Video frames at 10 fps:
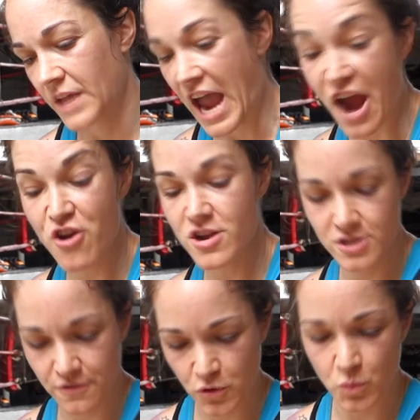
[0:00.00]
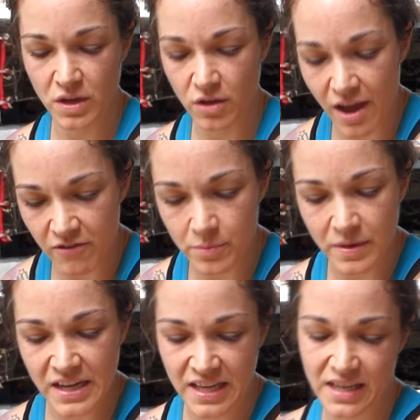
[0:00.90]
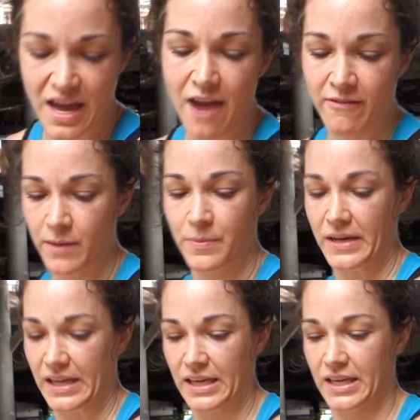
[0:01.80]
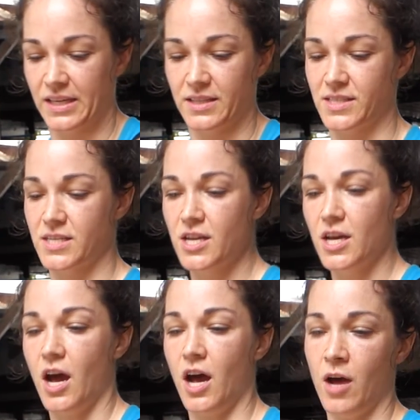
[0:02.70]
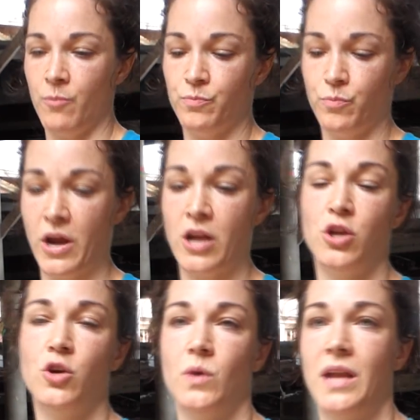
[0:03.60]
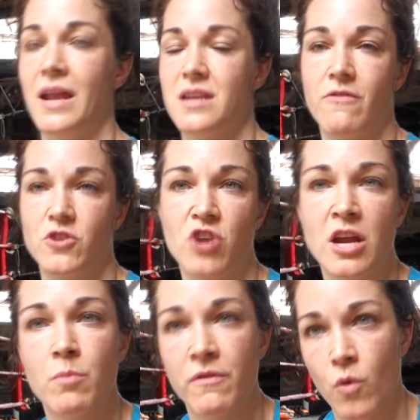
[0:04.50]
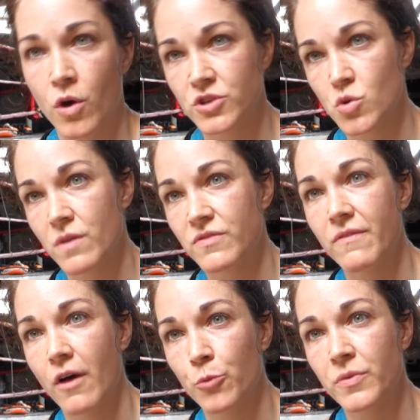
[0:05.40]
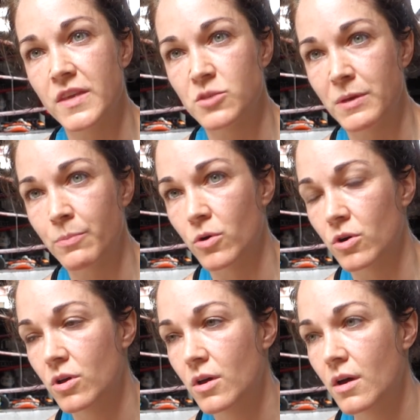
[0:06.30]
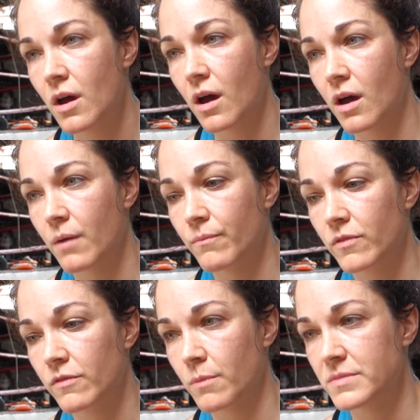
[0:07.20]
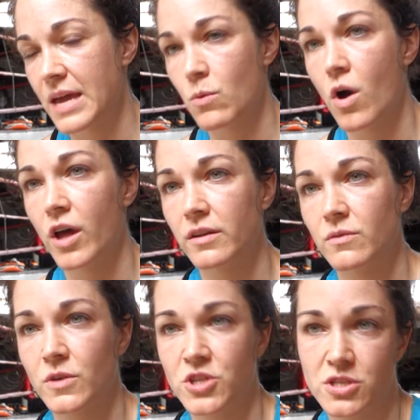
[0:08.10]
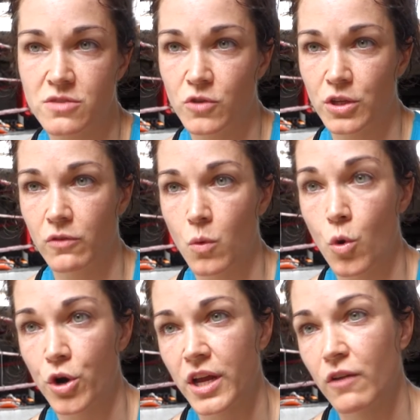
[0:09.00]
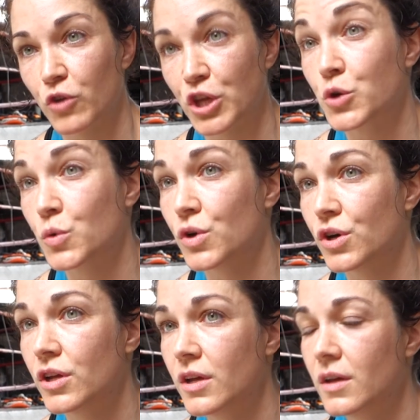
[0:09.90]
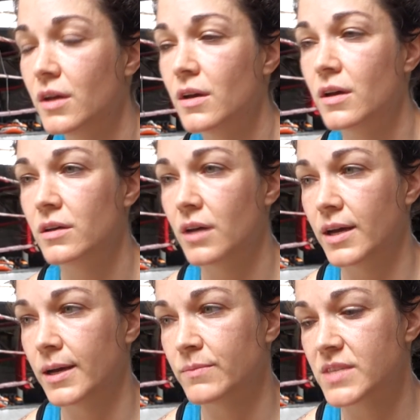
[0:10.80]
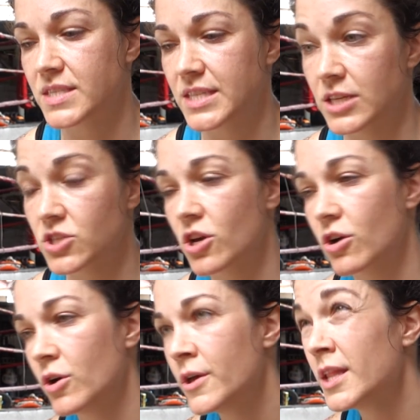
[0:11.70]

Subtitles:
heritage, if you will, everybody is brand new and had never trained before. So we've developed these people from day one, which is really rewarding and really cool to see. So